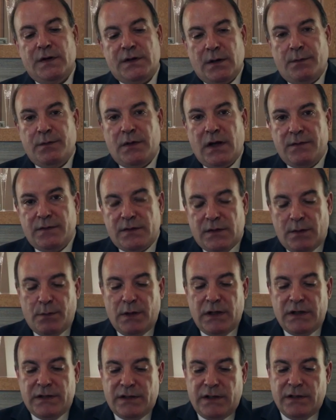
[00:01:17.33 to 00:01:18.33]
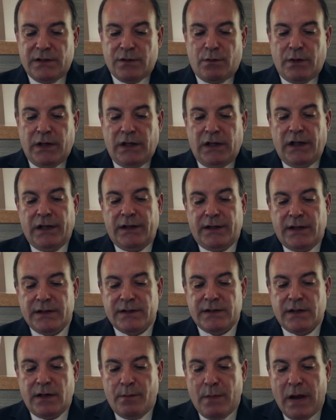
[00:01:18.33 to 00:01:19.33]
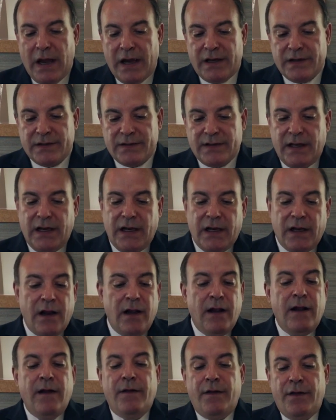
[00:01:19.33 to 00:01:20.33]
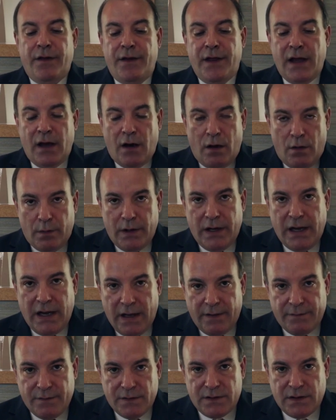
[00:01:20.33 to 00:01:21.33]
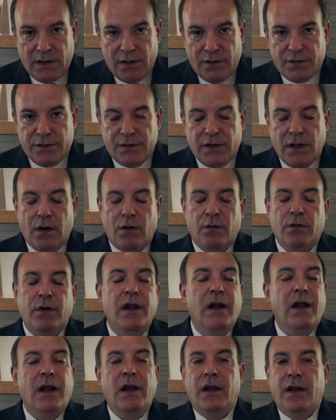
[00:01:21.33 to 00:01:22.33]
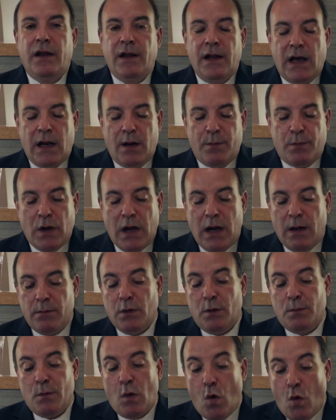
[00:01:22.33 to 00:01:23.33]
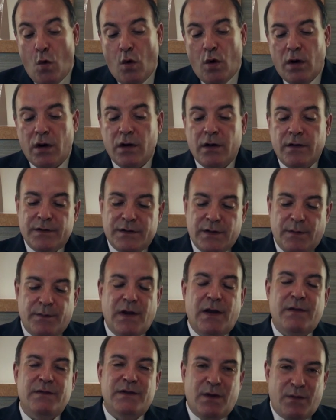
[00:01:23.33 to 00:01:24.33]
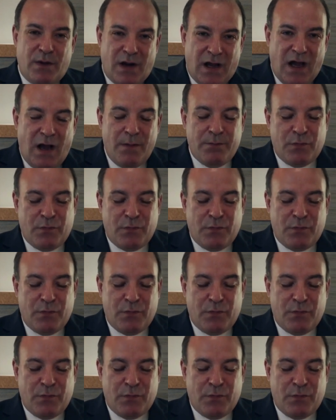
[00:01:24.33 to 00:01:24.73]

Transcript: sometimes somebody sees a ring like this in a magazine, they already have the center stone. Not a problem. Or sometimes they want to